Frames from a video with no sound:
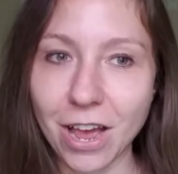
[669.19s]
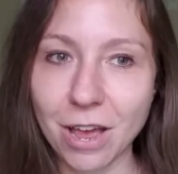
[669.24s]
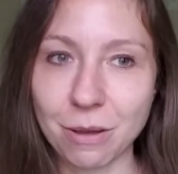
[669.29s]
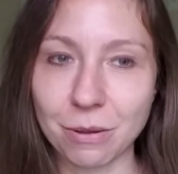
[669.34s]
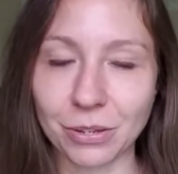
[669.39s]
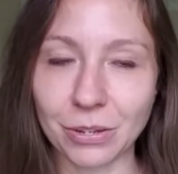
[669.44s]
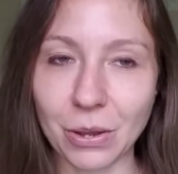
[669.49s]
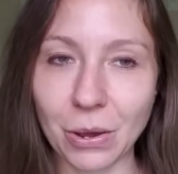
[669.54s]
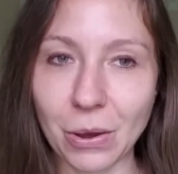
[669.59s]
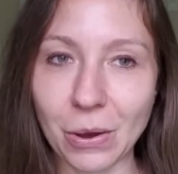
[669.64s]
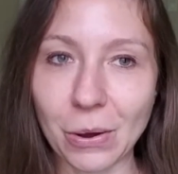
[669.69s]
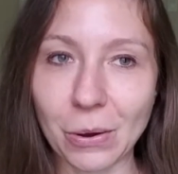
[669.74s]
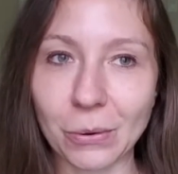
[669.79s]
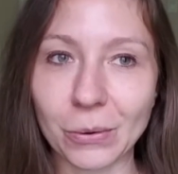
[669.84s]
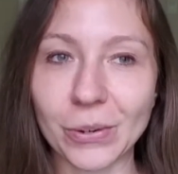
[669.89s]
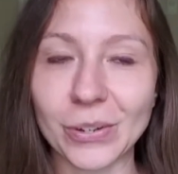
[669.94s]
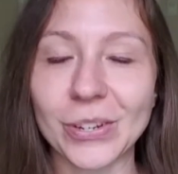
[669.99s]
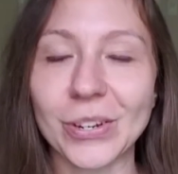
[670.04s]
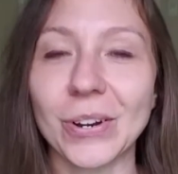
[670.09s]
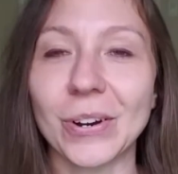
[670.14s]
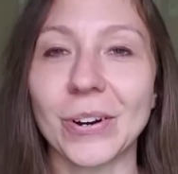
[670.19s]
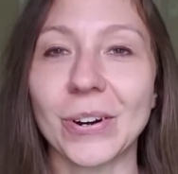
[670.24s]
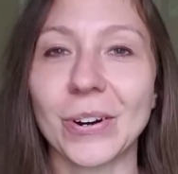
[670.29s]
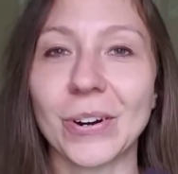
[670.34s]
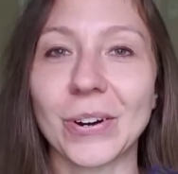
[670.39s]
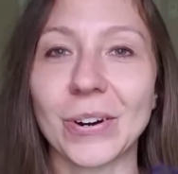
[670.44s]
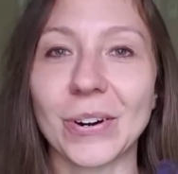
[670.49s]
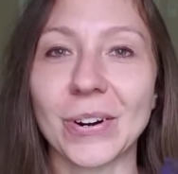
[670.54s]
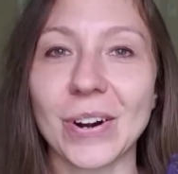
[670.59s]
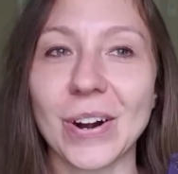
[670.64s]
So
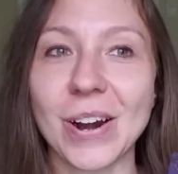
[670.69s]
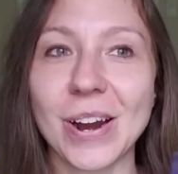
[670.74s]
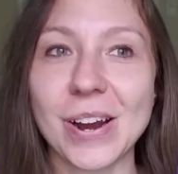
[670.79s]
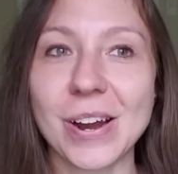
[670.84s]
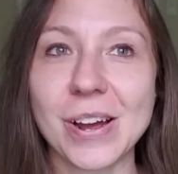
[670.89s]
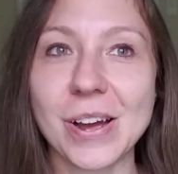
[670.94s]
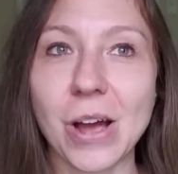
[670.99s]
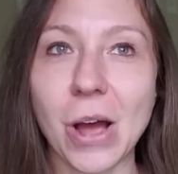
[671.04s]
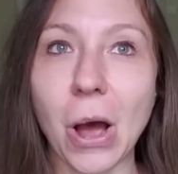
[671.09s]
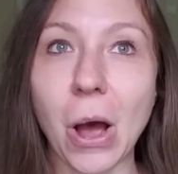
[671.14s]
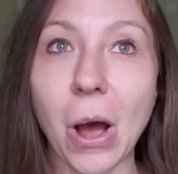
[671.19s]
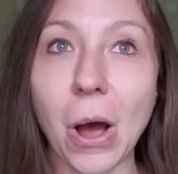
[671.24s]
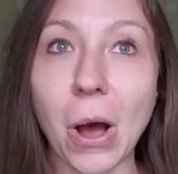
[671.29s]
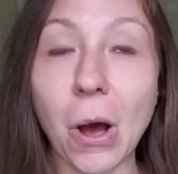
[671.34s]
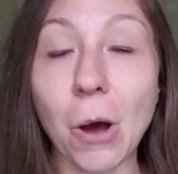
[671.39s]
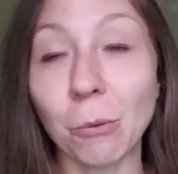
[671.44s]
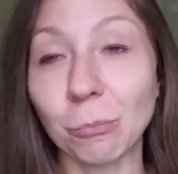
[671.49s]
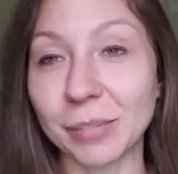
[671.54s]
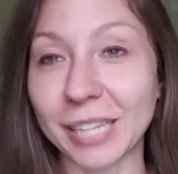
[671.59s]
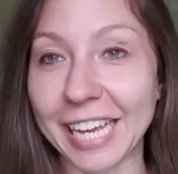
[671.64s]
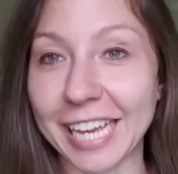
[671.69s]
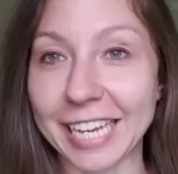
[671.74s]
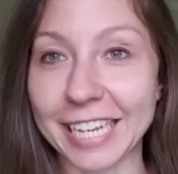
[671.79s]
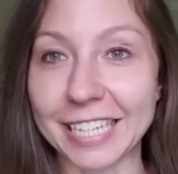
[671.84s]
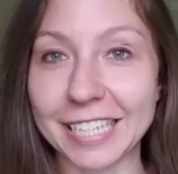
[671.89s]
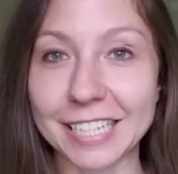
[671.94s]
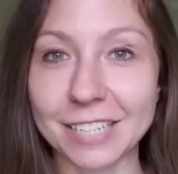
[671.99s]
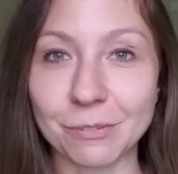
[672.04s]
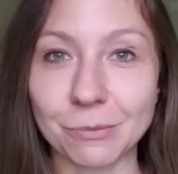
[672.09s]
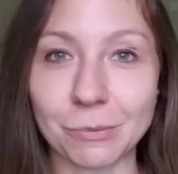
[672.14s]
your
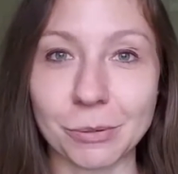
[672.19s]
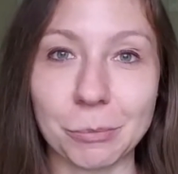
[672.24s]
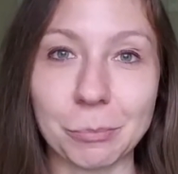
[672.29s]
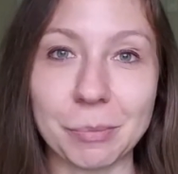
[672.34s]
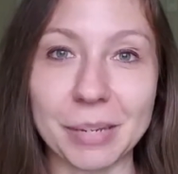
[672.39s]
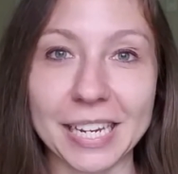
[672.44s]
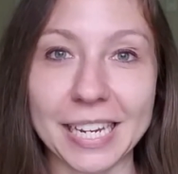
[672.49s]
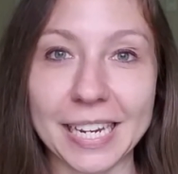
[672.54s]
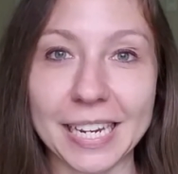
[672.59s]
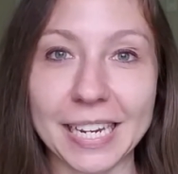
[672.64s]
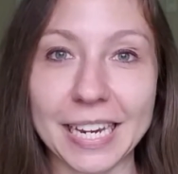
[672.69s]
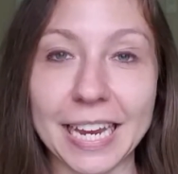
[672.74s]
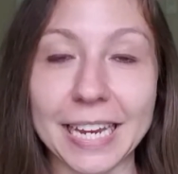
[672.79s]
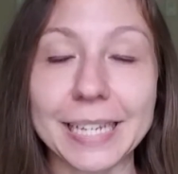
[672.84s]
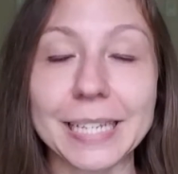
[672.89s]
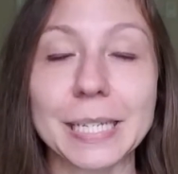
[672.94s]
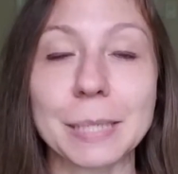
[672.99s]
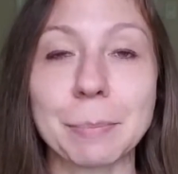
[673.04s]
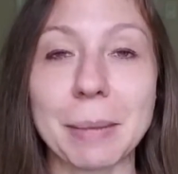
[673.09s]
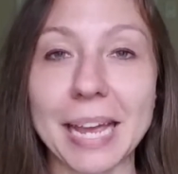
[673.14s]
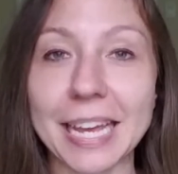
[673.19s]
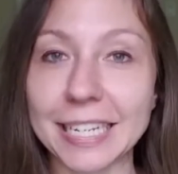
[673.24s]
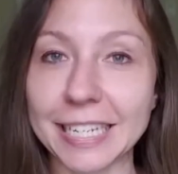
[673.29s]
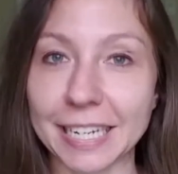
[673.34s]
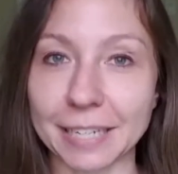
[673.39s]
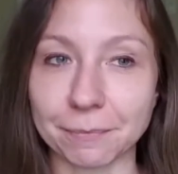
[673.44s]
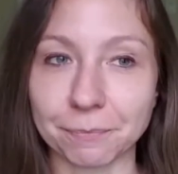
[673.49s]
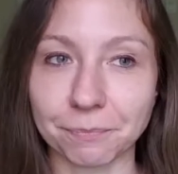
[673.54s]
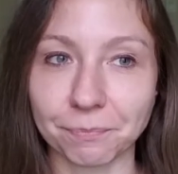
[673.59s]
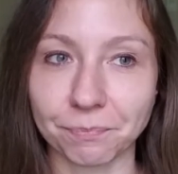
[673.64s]
homeland will be
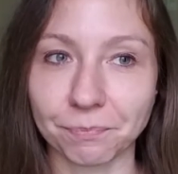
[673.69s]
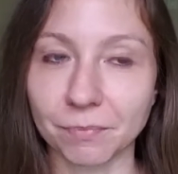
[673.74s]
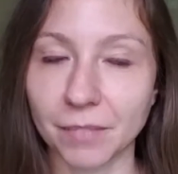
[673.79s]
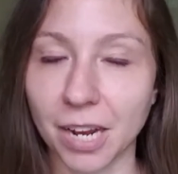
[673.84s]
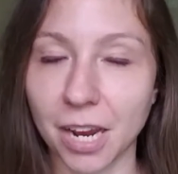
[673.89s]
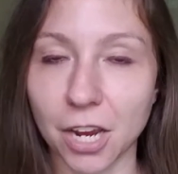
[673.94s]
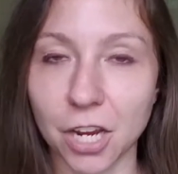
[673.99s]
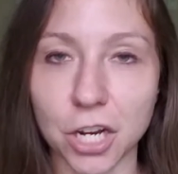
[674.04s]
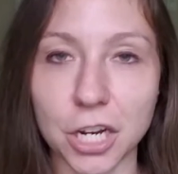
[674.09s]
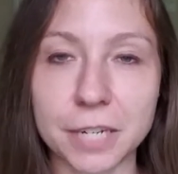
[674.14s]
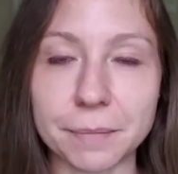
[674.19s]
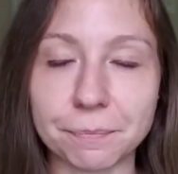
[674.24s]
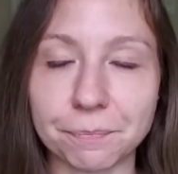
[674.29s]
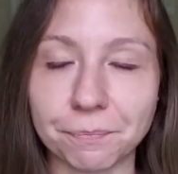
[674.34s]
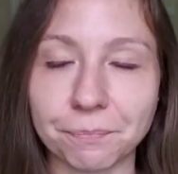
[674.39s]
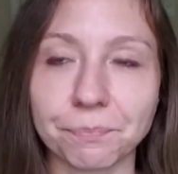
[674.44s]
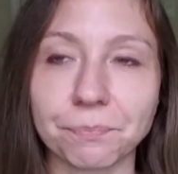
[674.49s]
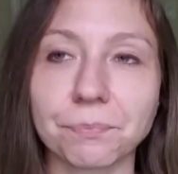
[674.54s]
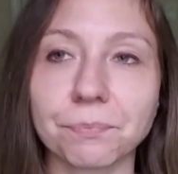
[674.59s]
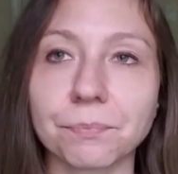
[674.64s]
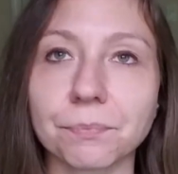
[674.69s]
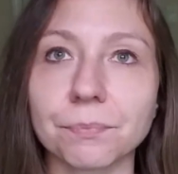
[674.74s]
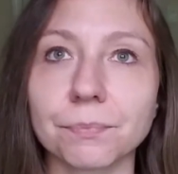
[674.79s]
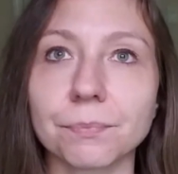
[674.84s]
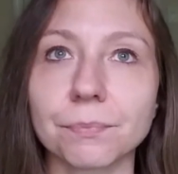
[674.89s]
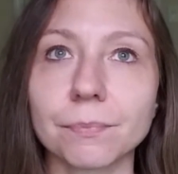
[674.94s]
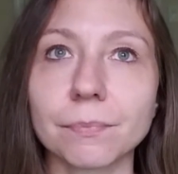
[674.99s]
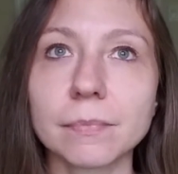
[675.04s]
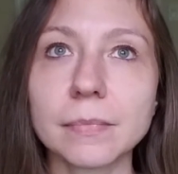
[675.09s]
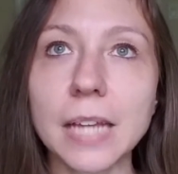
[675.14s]
expanding. Good.
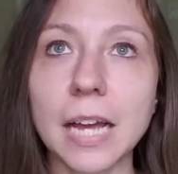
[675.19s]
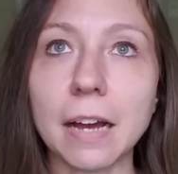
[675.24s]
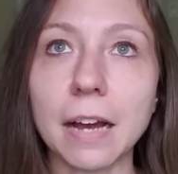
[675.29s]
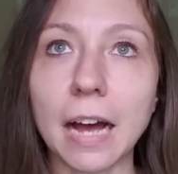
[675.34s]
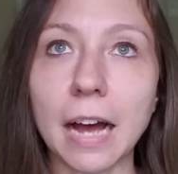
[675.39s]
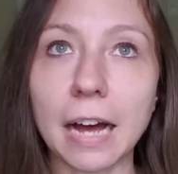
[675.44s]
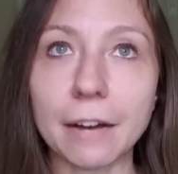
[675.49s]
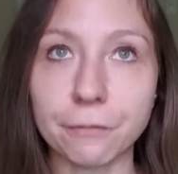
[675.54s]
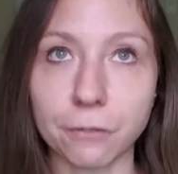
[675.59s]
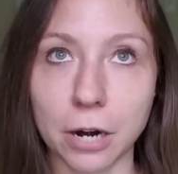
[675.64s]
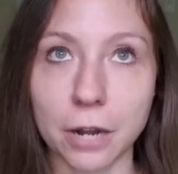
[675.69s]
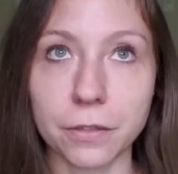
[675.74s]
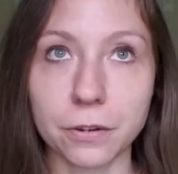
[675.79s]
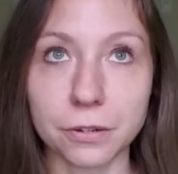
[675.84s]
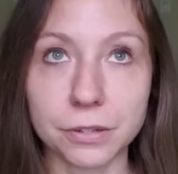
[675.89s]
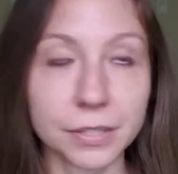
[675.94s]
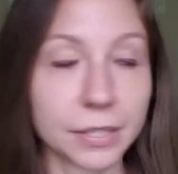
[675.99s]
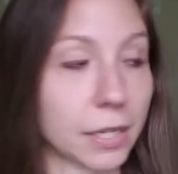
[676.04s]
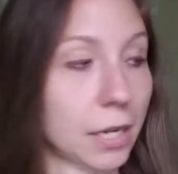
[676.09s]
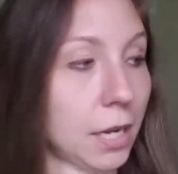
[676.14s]
Uh, for others,